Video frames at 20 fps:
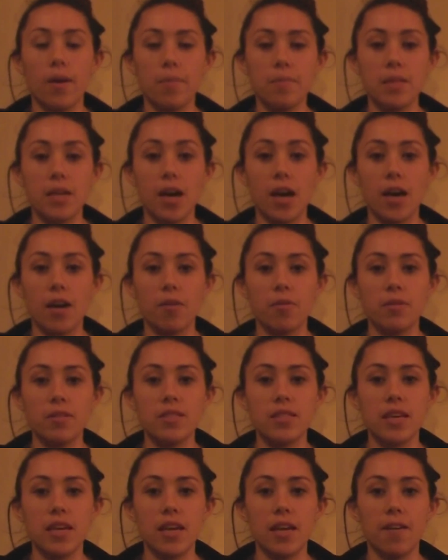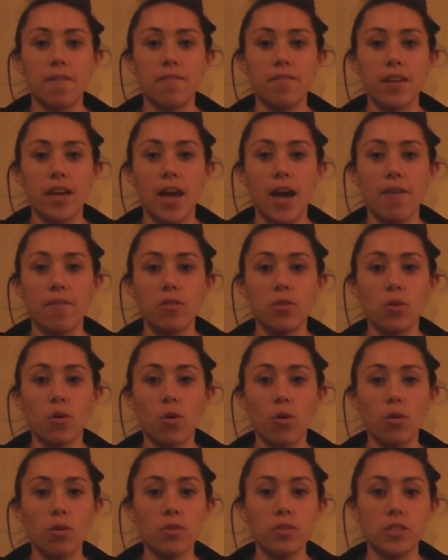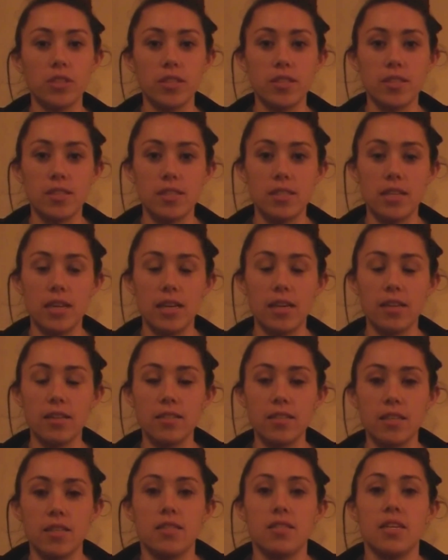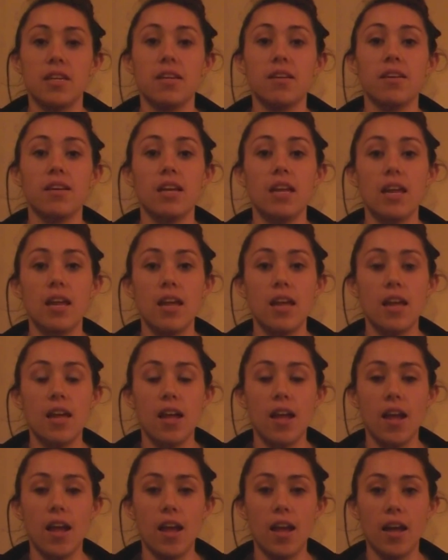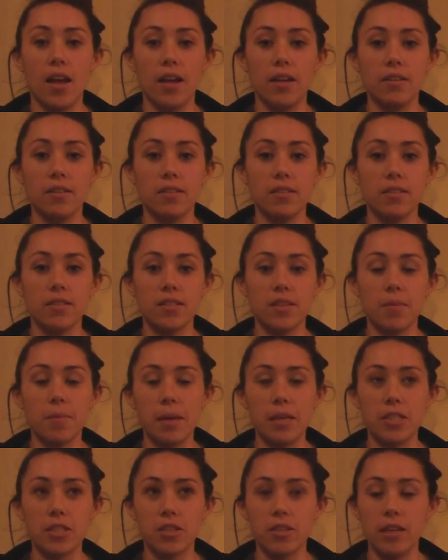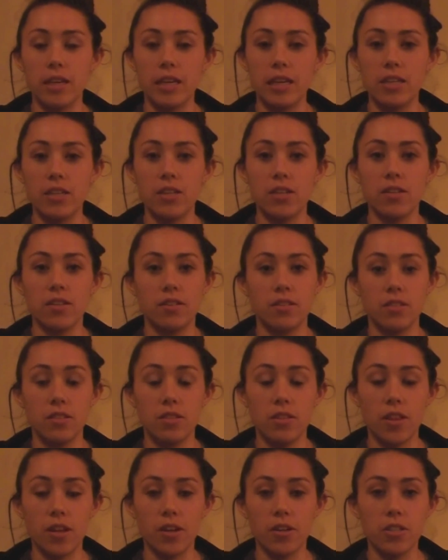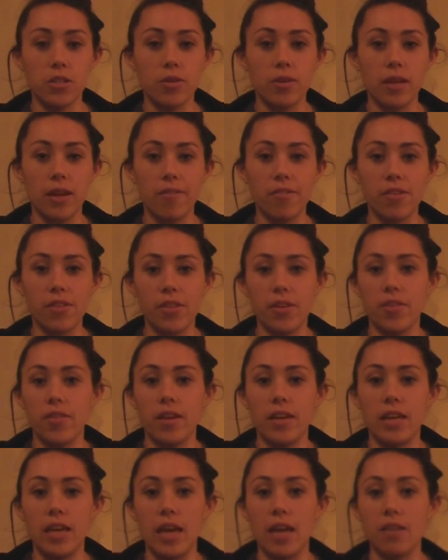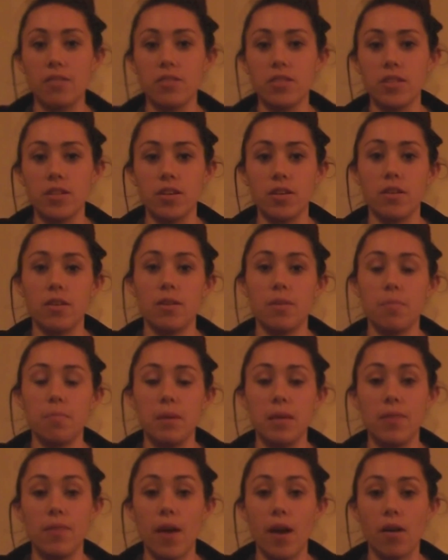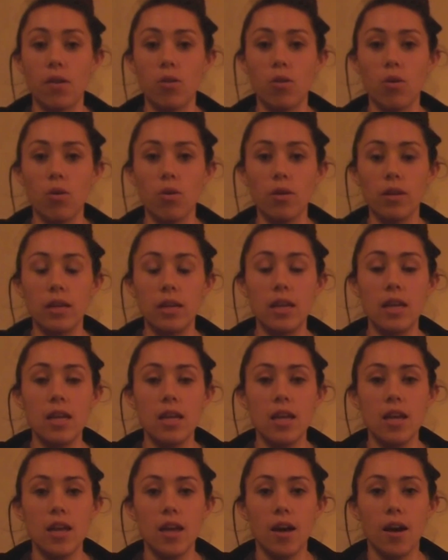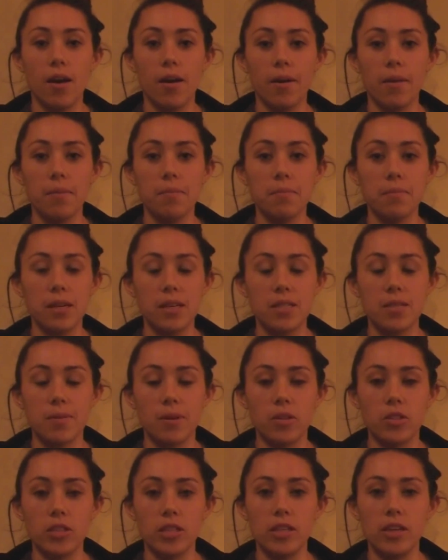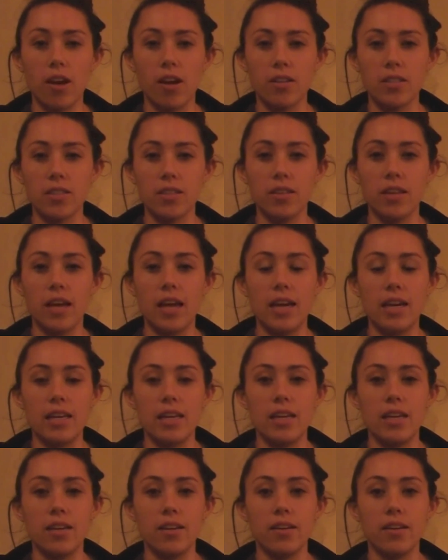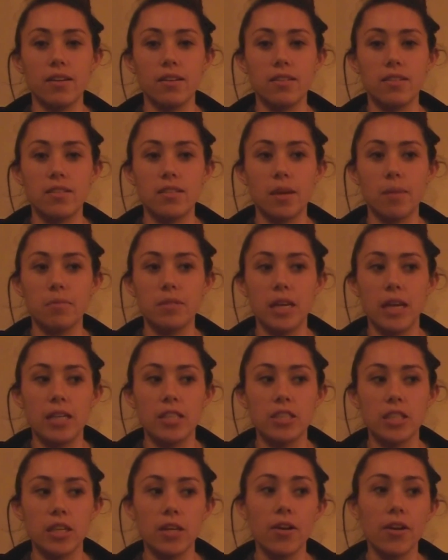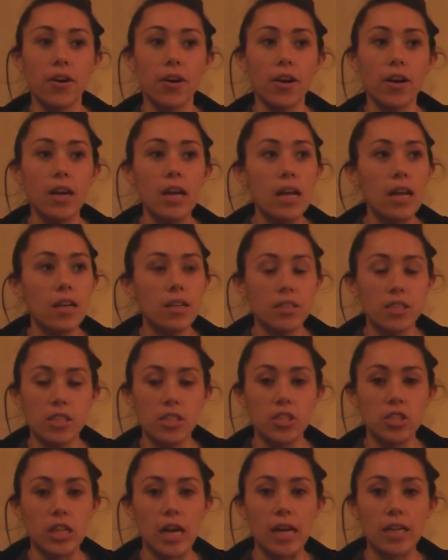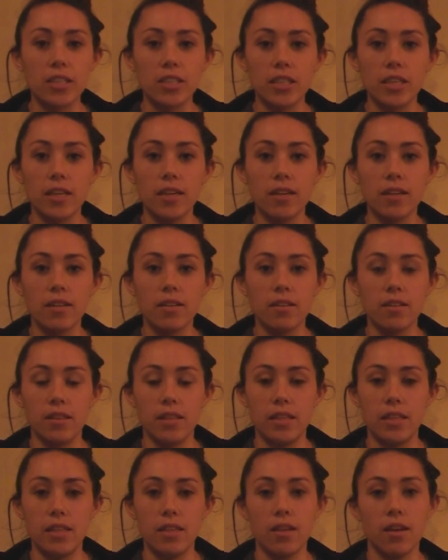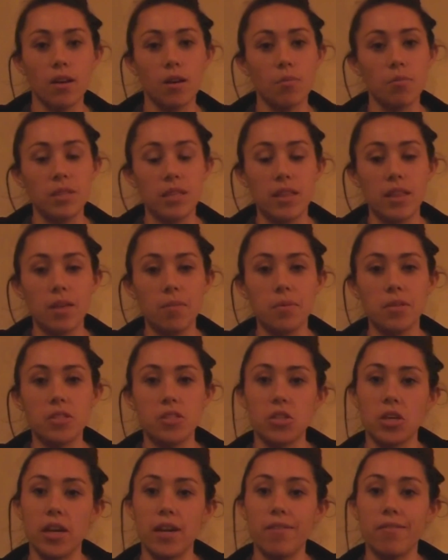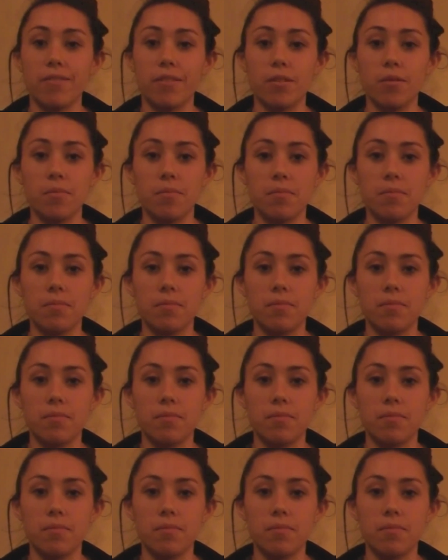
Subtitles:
Yeah, I would say if they have a goal, just to stay consistent and to make sure they're doing everything they can to meet that goal, and especially not to let any temptation or distraction lead them astray from